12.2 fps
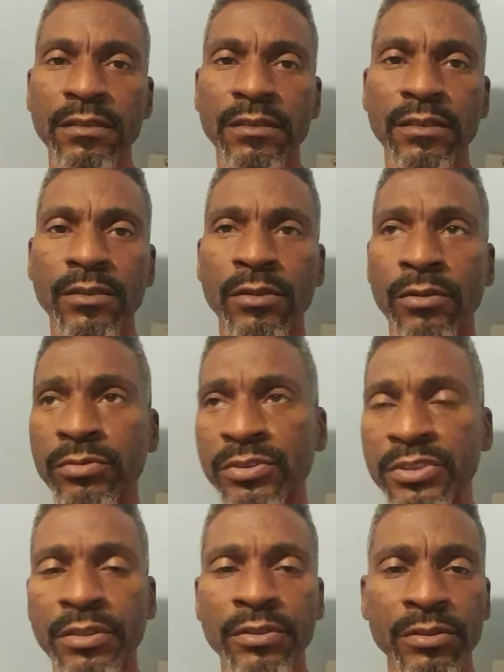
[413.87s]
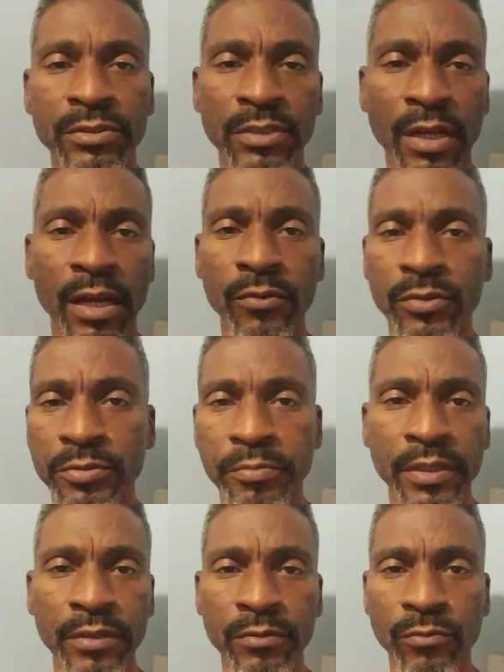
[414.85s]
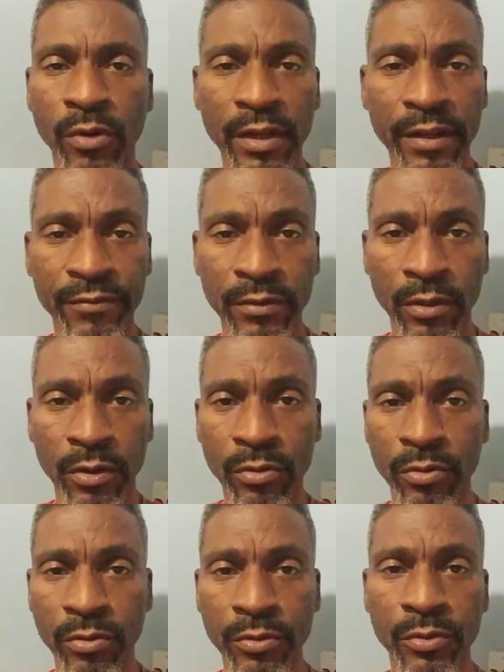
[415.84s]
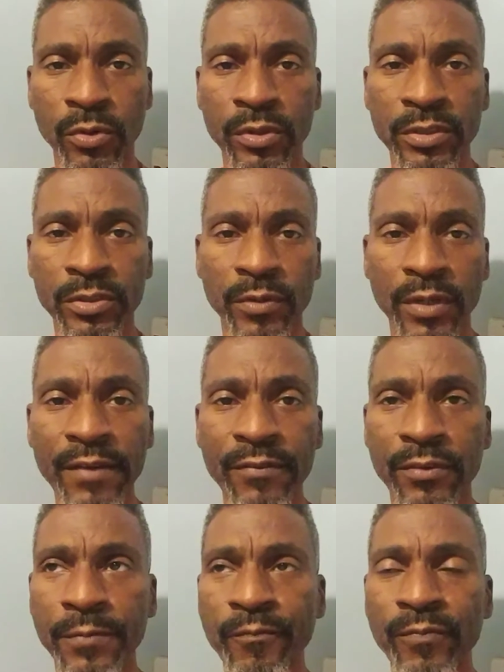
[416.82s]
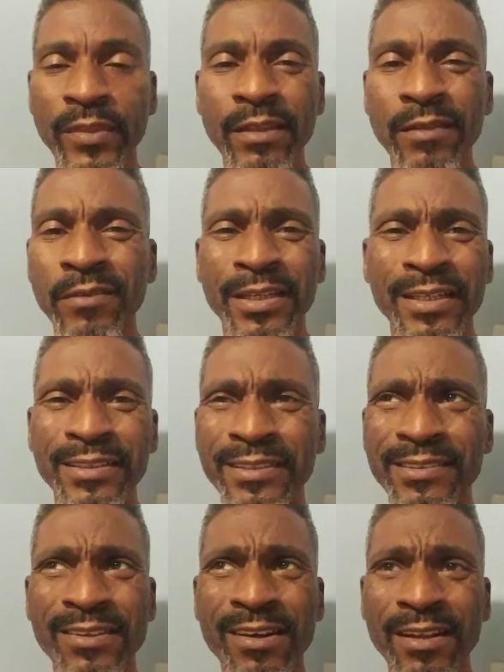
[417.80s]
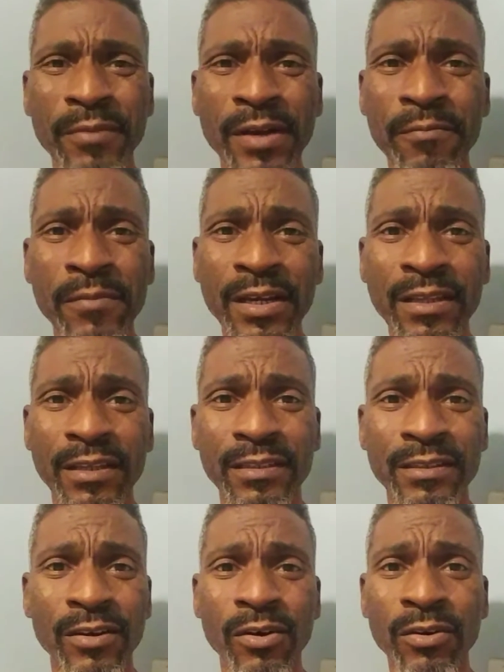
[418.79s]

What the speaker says: you know, senators, congressmen, whatever, local authorities, whatever, because it's all about money. The